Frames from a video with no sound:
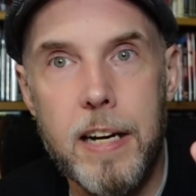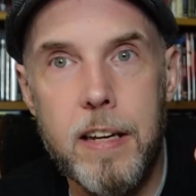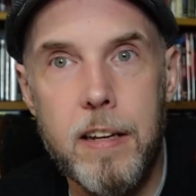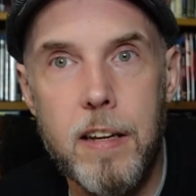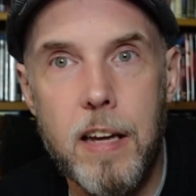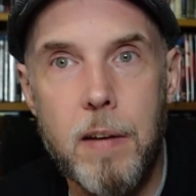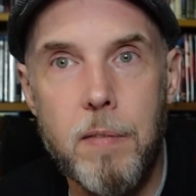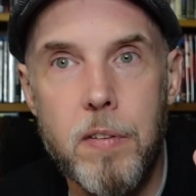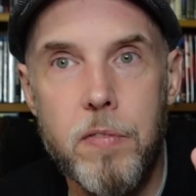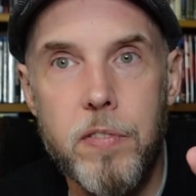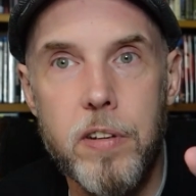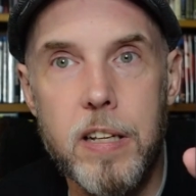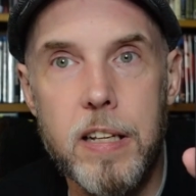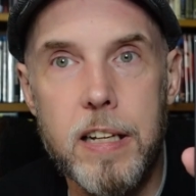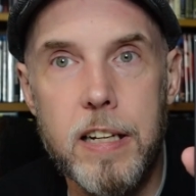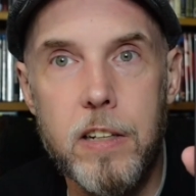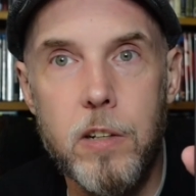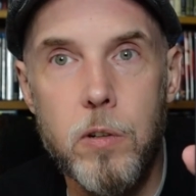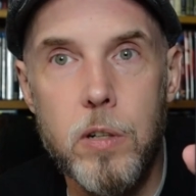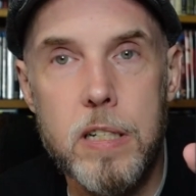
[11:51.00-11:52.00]
I have a
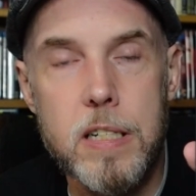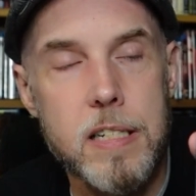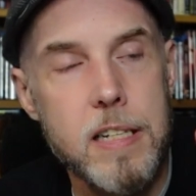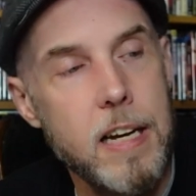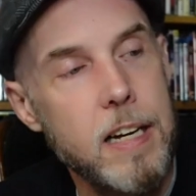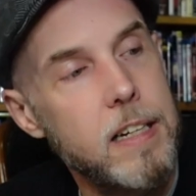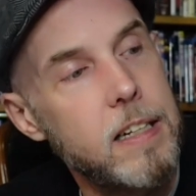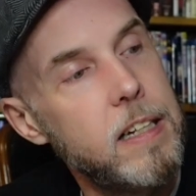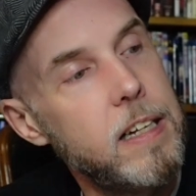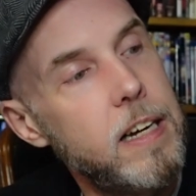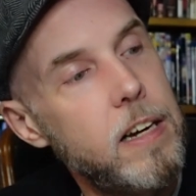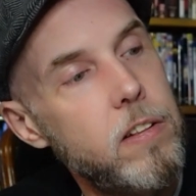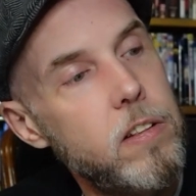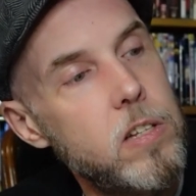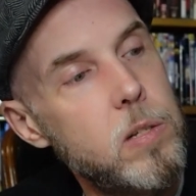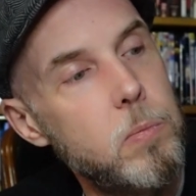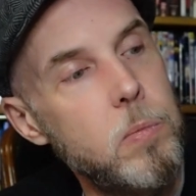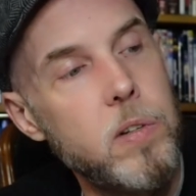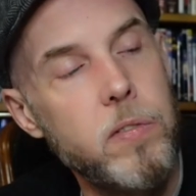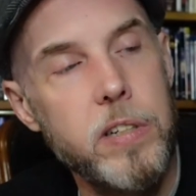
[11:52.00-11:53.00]
feeling I know exactly how
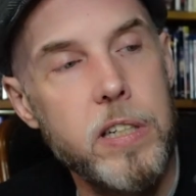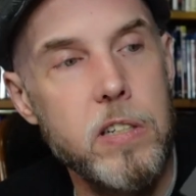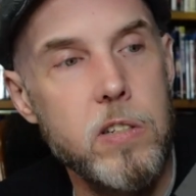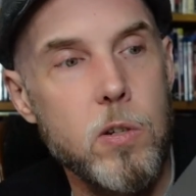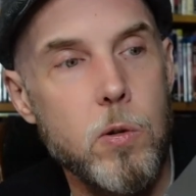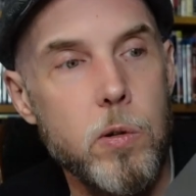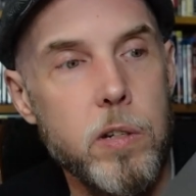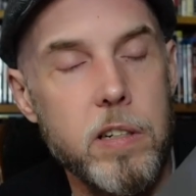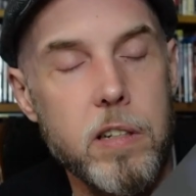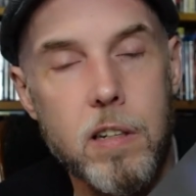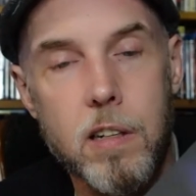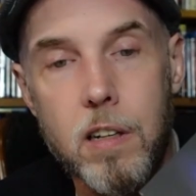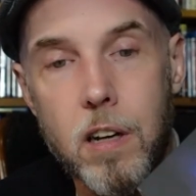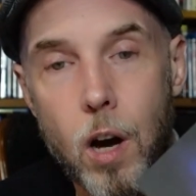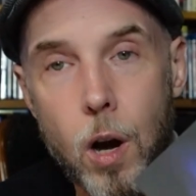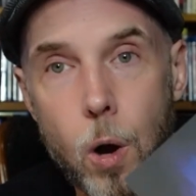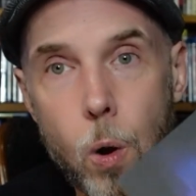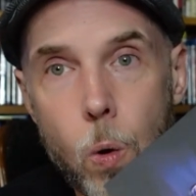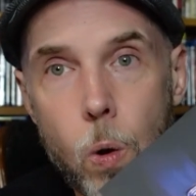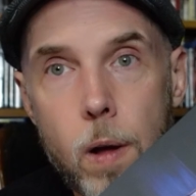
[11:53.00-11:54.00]
this movie is going to
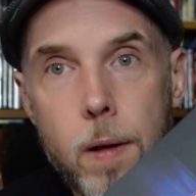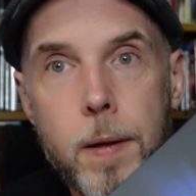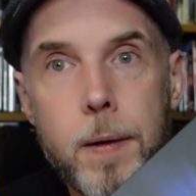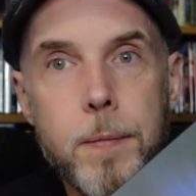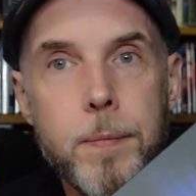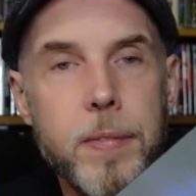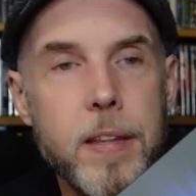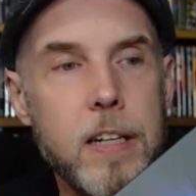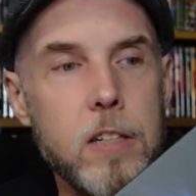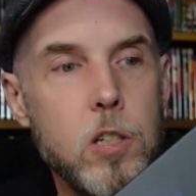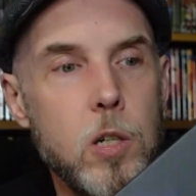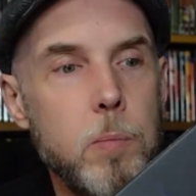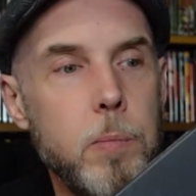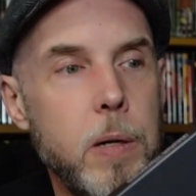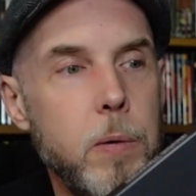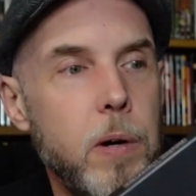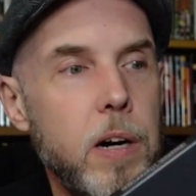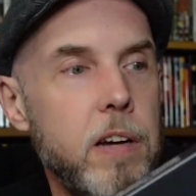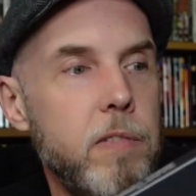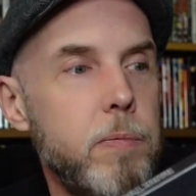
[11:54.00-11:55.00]
go. I told
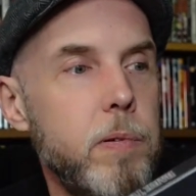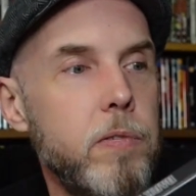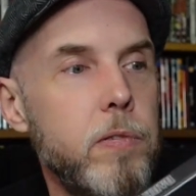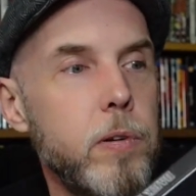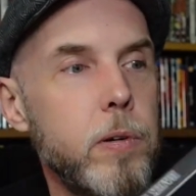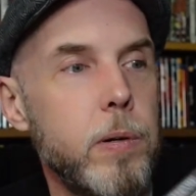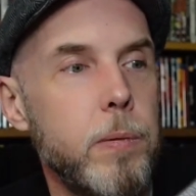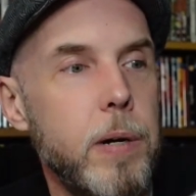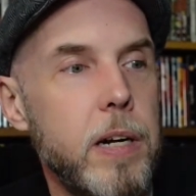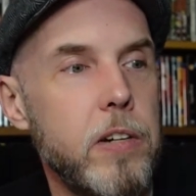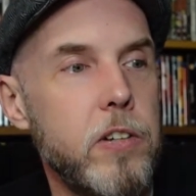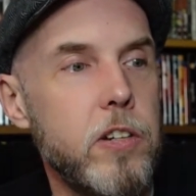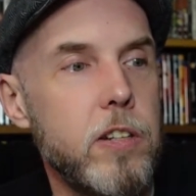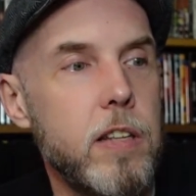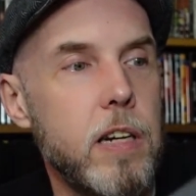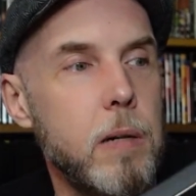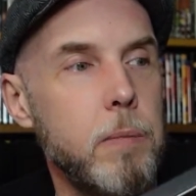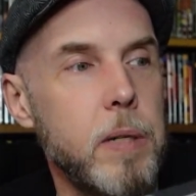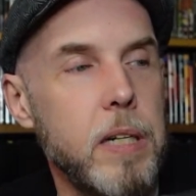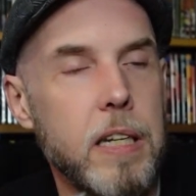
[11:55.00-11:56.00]
my wife before we watch it
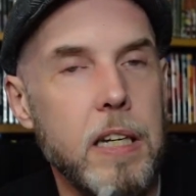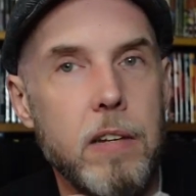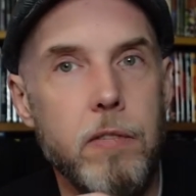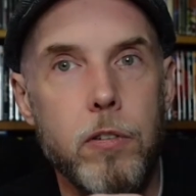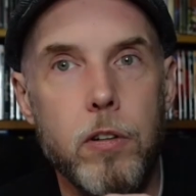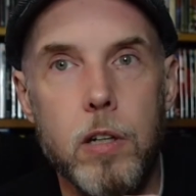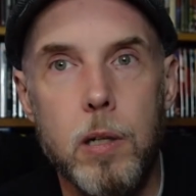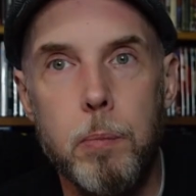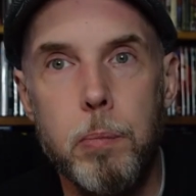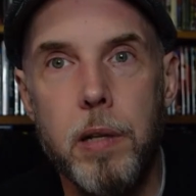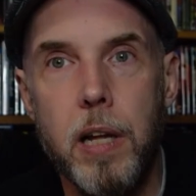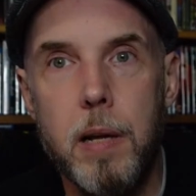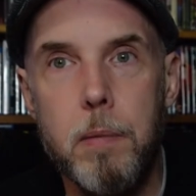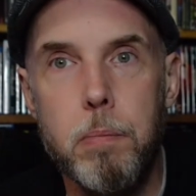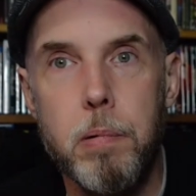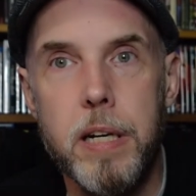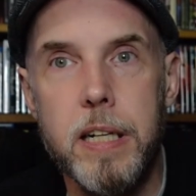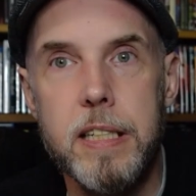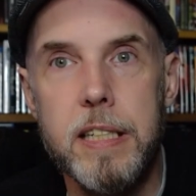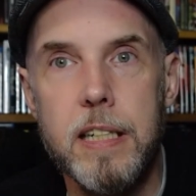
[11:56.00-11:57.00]
that I'm going to give her a
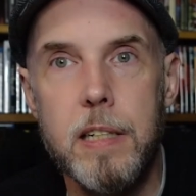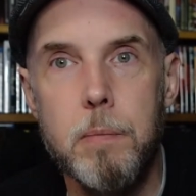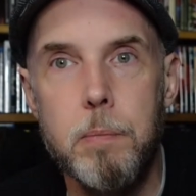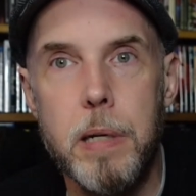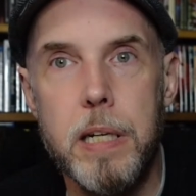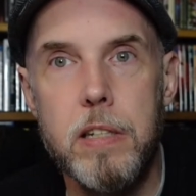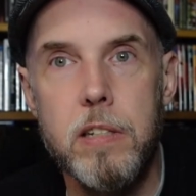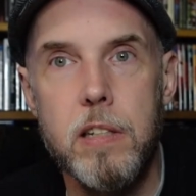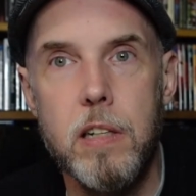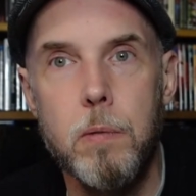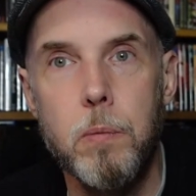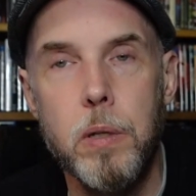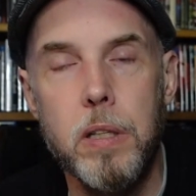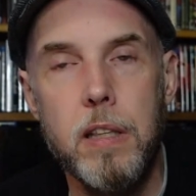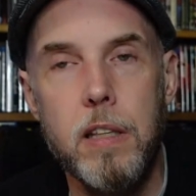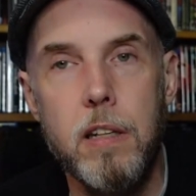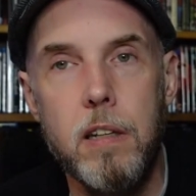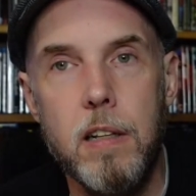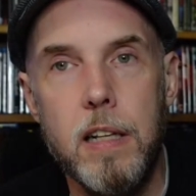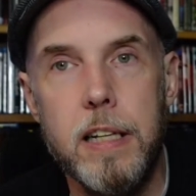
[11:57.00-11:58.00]
plot breakdown based on what
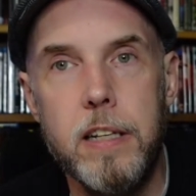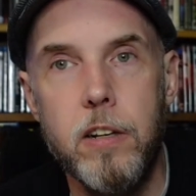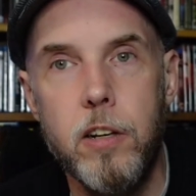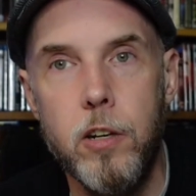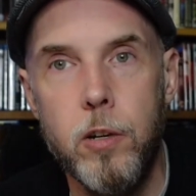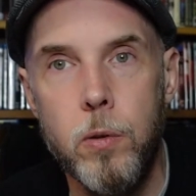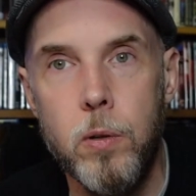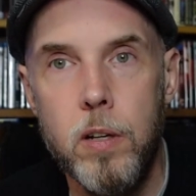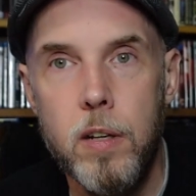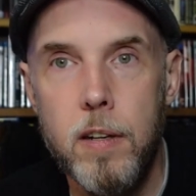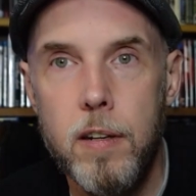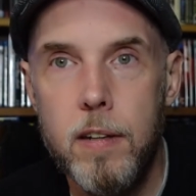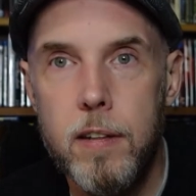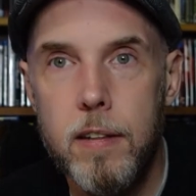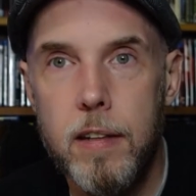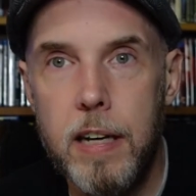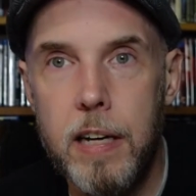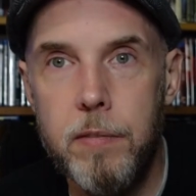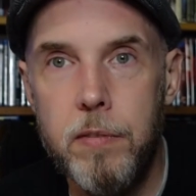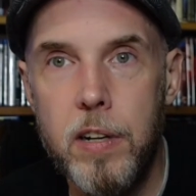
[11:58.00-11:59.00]
little I know.
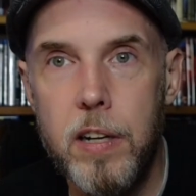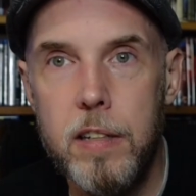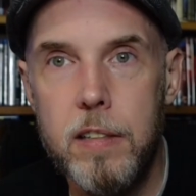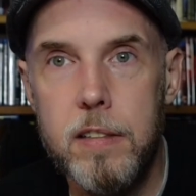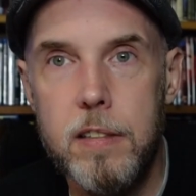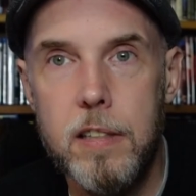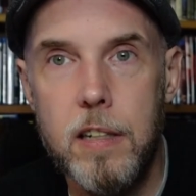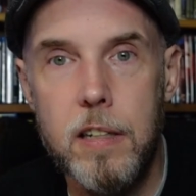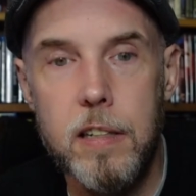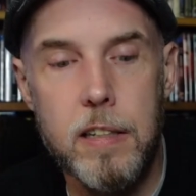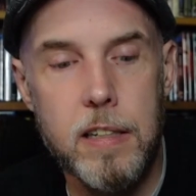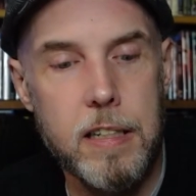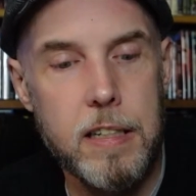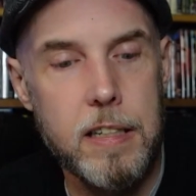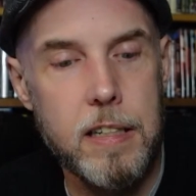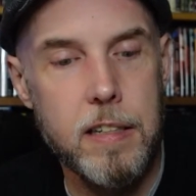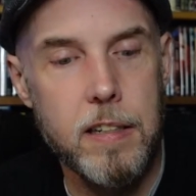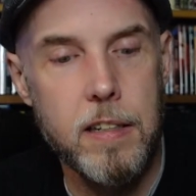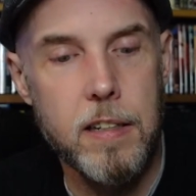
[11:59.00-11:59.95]
I have not done any